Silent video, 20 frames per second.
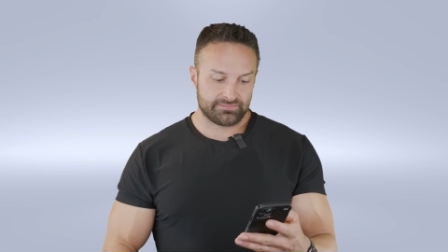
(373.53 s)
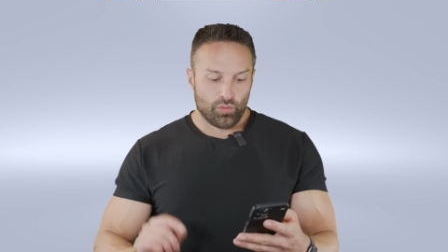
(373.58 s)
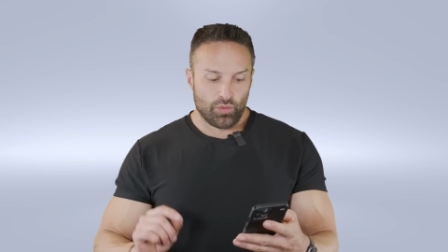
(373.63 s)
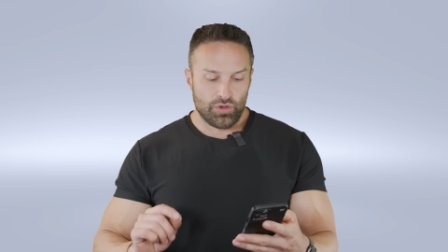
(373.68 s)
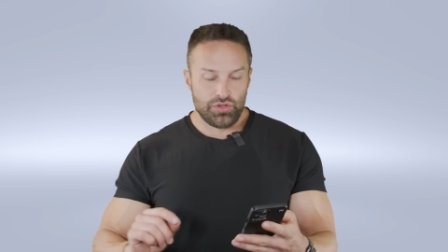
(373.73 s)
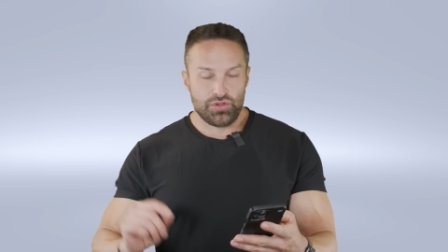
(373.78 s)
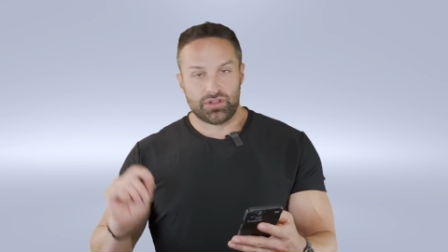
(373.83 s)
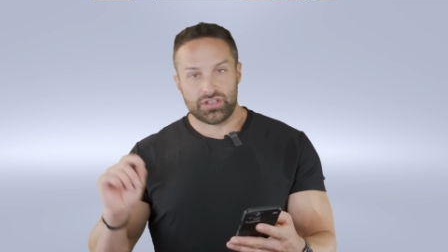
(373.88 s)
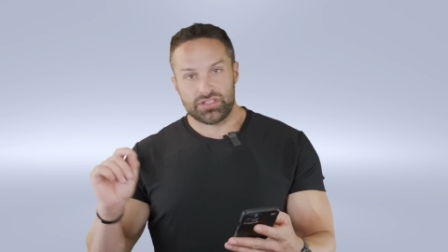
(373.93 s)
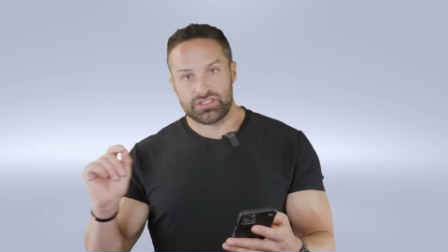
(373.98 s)

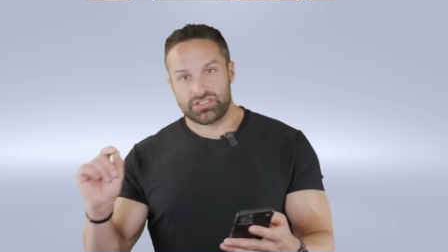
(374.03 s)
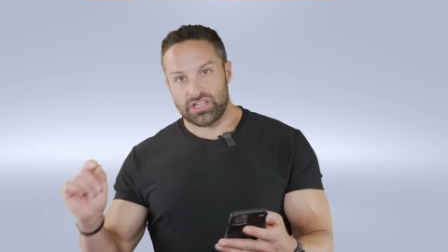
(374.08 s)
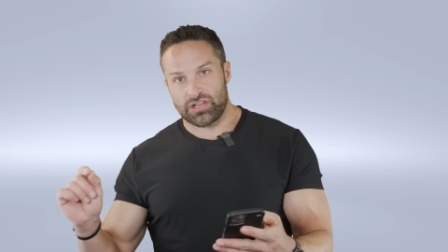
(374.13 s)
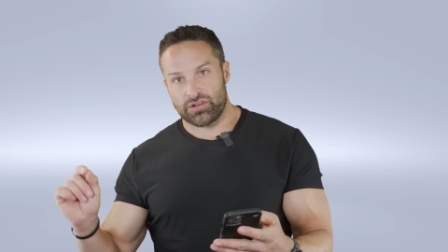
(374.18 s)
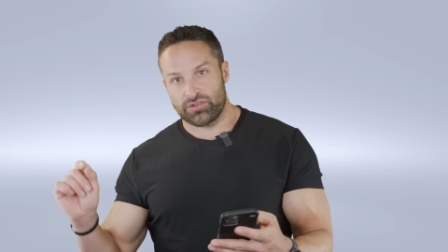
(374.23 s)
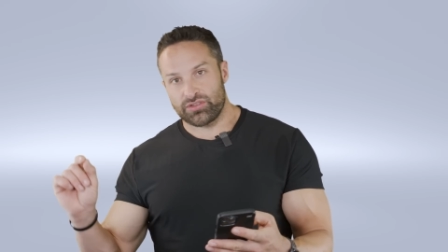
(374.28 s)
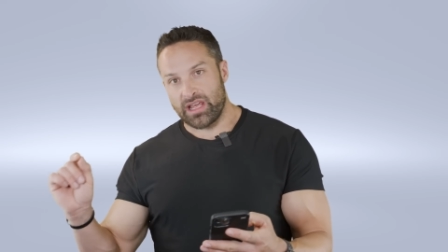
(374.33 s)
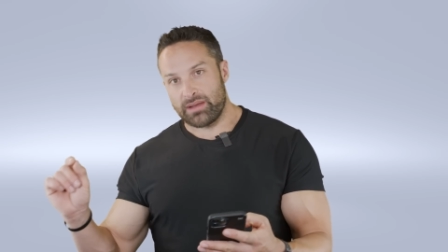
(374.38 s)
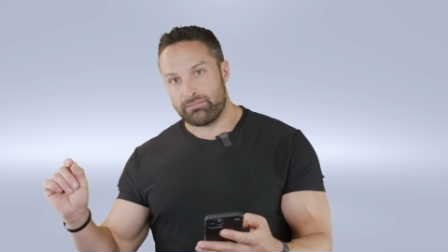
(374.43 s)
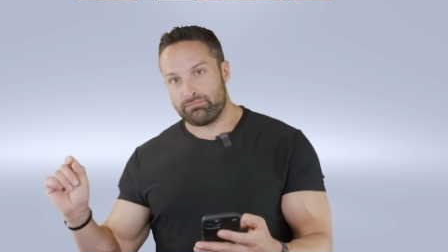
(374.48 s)
When you
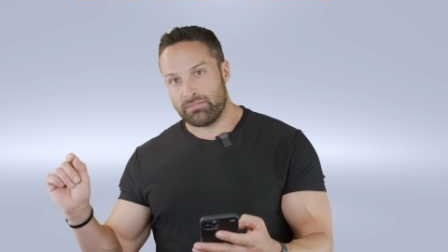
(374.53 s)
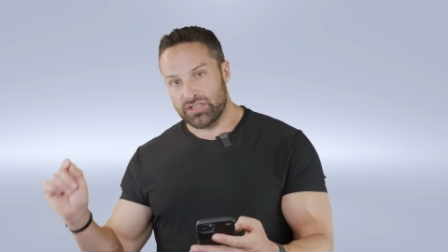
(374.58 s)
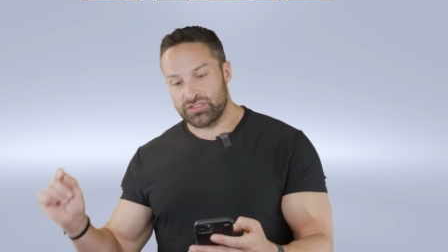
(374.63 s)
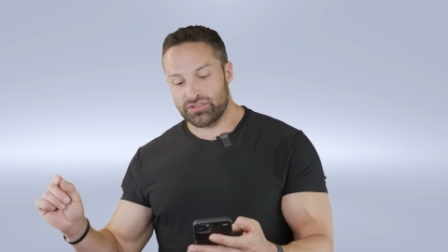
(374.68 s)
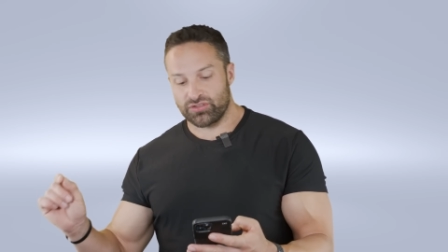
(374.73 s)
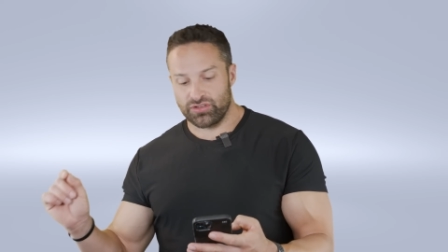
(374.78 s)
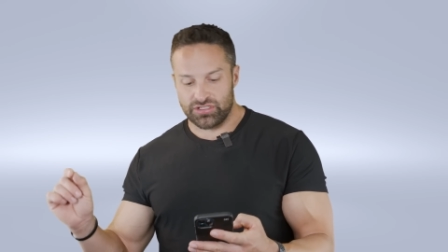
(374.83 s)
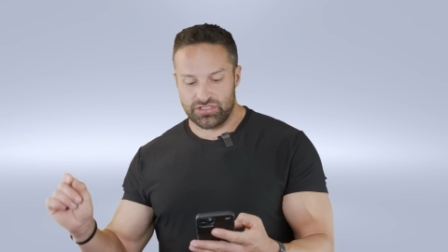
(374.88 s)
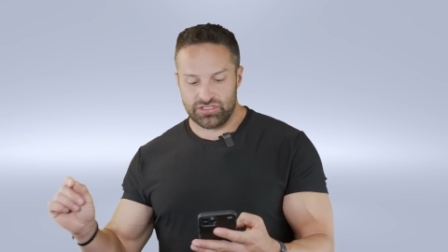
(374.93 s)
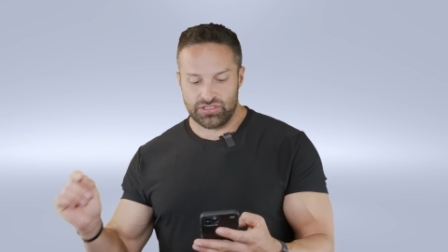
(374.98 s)
consider that
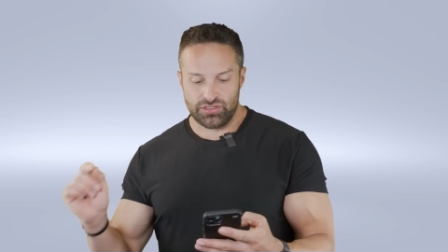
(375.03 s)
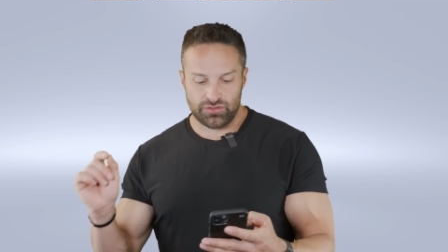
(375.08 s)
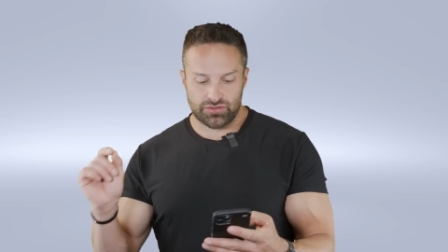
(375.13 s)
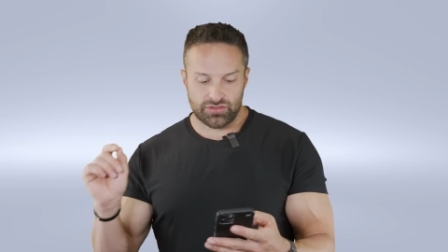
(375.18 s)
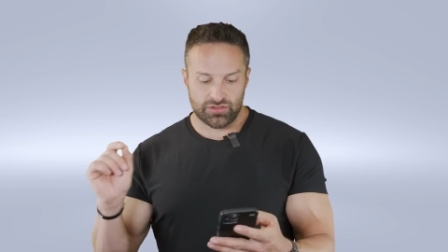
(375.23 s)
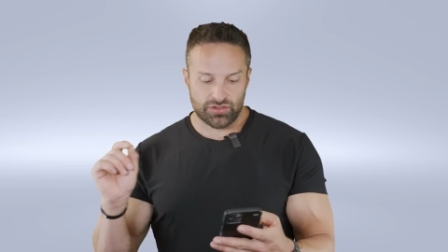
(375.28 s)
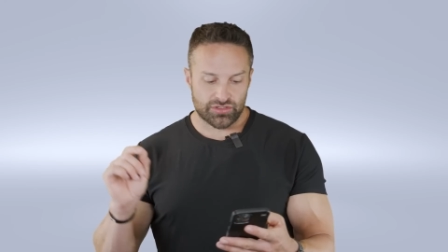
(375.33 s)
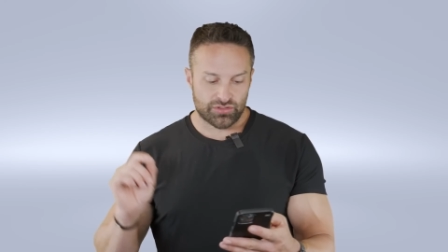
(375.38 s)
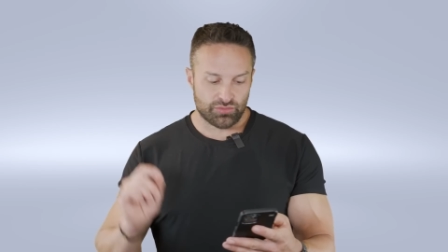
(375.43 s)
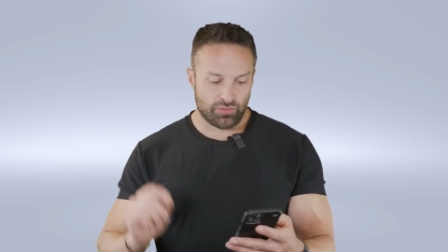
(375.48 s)
muscle is two
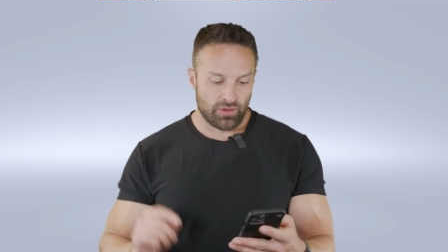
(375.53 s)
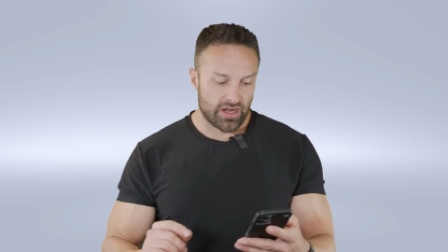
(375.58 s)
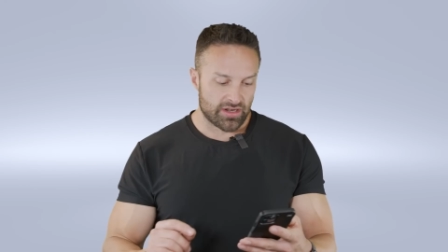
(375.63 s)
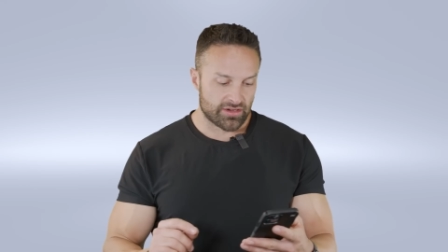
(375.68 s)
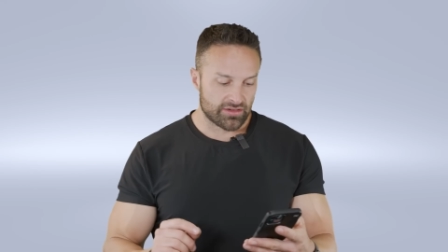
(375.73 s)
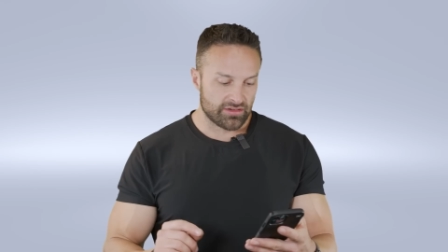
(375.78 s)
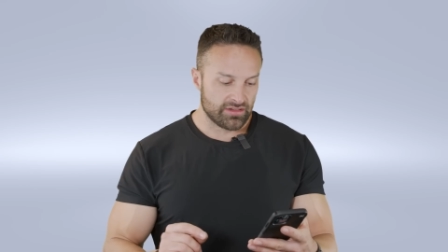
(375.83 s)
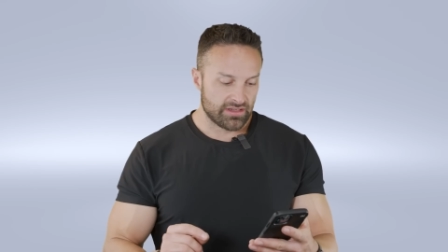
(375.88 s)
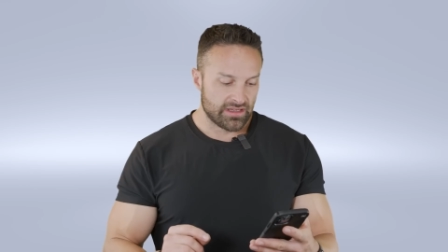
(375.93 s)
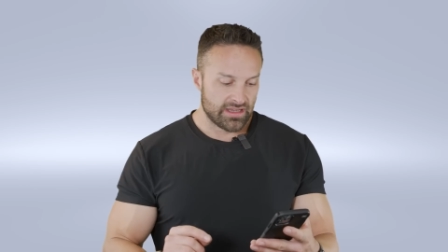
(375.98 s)
thirds
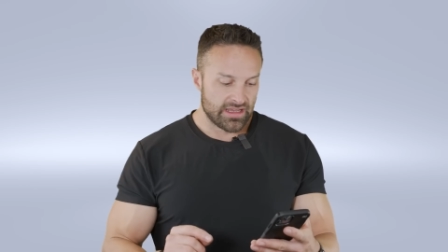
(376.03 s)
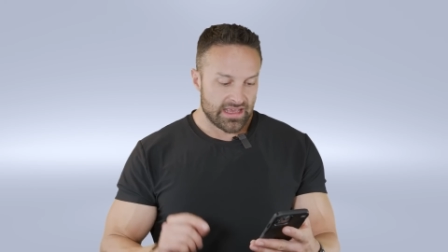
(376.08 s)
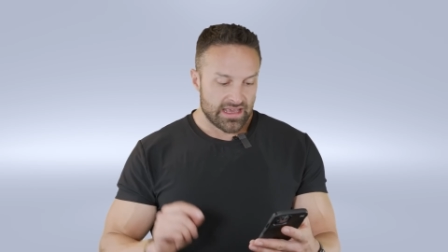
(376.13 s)
water,